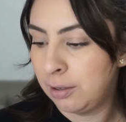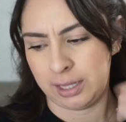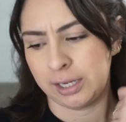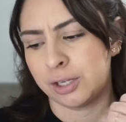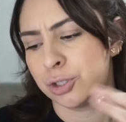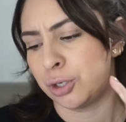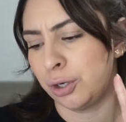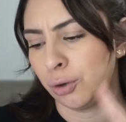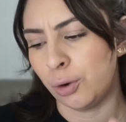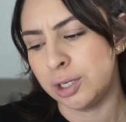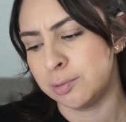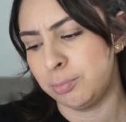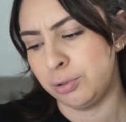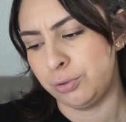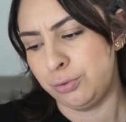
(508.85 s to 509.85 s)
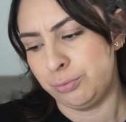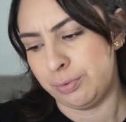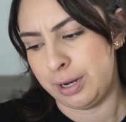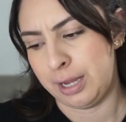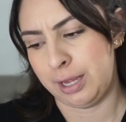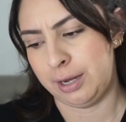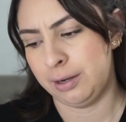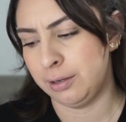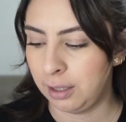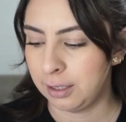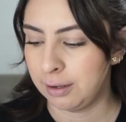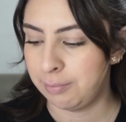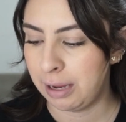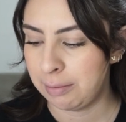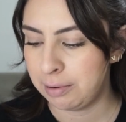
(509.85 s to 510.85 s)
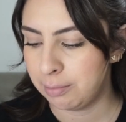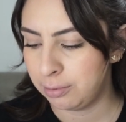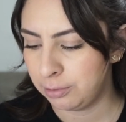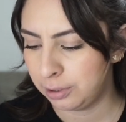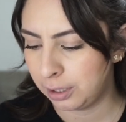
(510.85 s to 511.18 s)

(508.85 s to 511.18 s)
like a turquoise blue, red, like a baby blue,